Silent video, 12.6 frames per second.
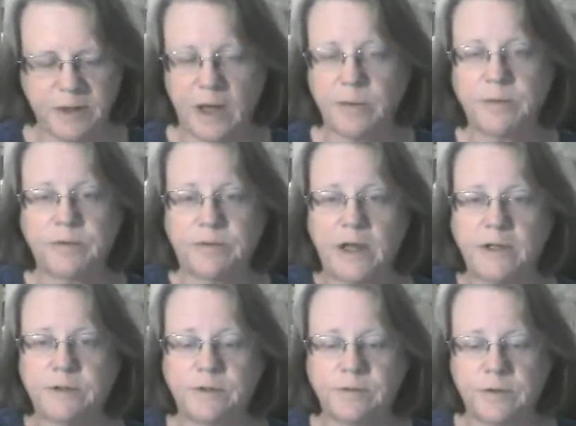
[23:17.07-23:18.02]
I would have
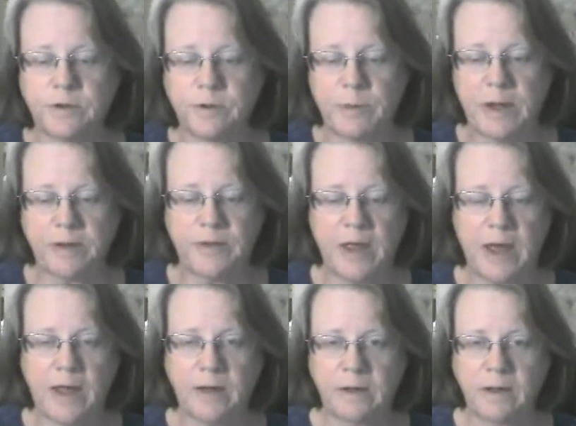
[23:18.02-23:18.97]
liked to have known about
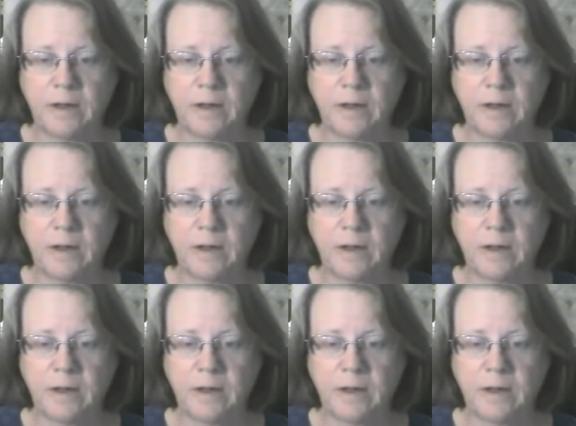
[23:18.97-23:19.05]
that.